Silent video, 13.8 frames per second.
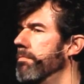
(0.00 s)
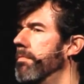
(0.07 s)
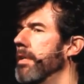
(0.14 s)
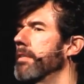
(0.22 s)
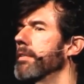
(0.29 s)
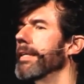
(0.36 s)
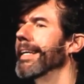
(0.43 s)

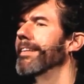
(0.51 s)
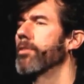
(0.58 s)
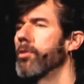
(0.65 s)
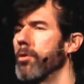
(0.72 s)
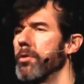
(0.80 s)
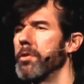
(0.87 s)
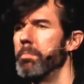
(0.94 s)
what it
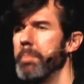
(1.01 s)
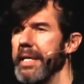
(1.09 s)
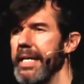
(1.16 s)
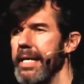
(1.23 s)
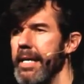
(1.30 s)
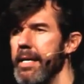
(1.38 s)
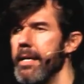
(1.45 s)
could
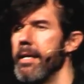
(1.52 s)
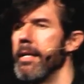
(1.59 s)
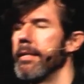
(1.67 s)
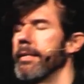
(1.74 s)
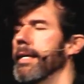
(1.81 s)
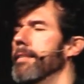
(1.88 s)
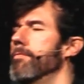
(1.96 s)
be
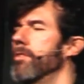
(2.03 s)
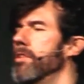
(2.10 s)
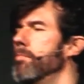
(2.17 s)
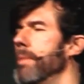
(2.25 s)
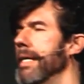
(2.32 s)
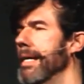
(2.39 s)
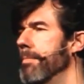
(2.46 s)
that would
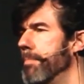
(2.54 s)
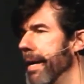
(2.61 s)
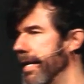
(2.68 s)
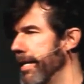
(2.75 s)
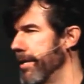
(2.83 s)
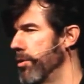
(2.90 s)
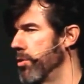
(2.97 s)
be a
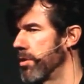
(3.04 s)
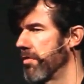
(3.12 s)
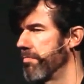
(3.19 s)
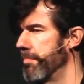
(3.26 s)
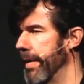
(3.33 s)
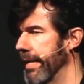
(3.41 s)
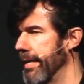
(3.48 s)
better use
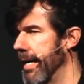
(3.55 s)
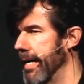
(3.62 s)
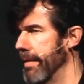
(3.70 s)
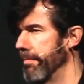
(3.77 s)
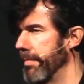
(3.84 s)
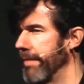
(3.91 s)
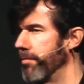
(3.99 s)
of my
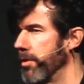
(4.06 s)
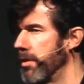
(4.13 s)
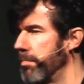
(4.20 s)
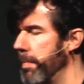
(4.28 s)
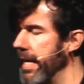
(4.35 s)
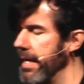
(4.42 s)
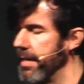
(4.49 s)
time, that would
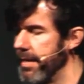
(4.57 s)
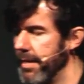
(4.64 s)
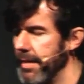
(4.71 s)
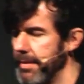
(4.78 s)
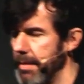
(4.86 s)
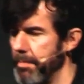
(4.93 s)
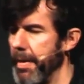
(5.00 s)
be
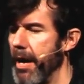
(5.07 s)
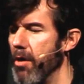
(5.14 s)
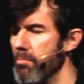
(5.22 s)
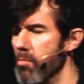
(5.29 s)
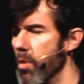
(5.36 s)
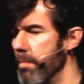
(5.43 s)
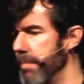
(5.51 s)
somehow
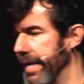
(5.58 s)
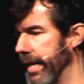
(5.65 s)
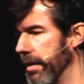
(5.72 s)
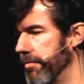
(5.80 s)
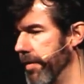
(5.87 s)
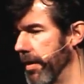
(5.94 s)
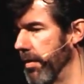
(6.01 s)
more
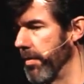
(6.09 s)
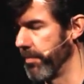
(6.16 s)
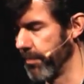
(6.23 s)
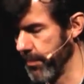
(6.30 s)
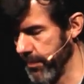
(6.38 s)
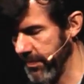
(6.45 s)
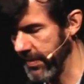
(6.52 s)
meaningful.
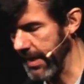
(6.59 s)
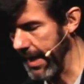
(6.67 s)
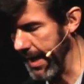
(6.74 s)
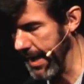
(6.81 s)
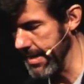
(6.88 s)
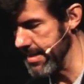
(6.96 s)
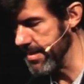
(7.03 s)

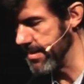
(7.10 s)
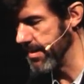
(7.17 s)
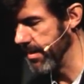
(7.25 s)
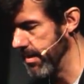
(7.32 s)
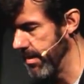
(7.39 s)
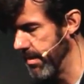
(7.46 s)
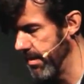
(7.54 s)
And
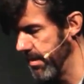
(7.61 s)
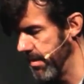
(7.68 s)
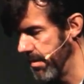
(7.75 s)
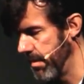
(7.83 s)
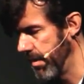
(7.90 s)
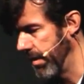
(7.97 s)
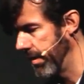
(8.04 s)

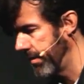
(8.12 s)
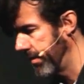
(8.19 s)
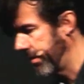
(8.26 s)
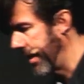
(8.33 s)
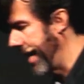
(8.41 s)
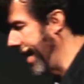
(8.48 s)
the